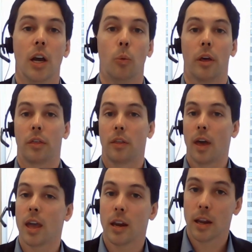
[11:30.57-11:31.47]
with
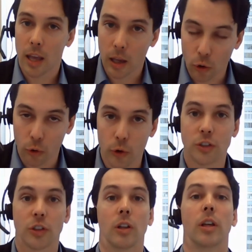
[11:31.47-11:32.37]
a
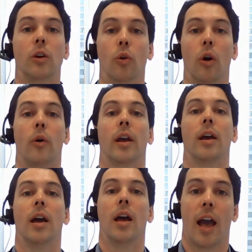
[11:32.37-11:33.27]
increasingly growing
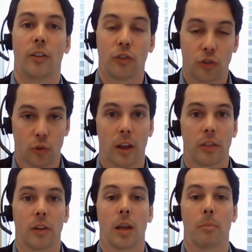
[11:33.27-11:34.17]
and
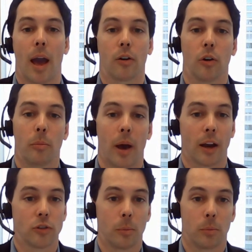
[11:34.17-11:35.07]
strengthening macro
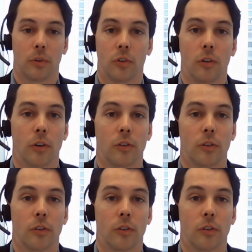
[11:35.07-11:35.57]
backdrop to silver.